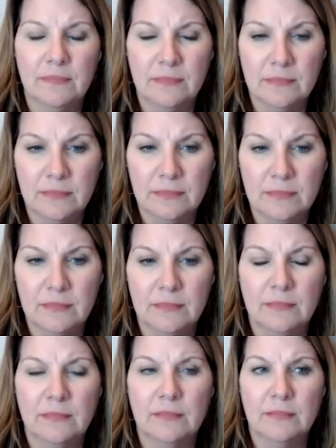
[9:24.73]

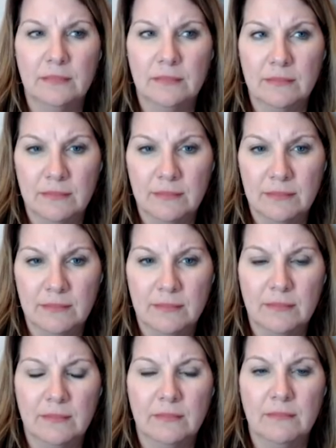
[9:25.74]

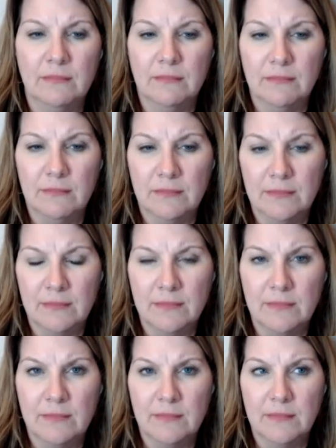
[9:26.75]

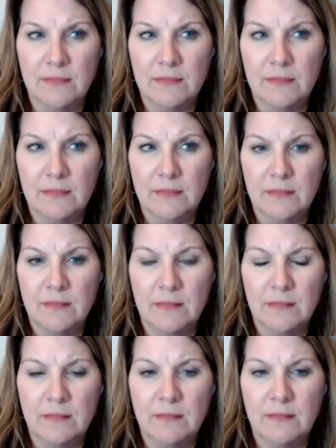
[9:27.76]

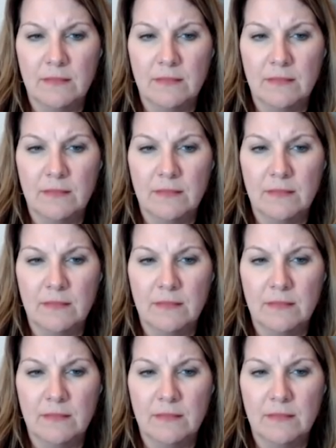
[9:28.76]
(silent)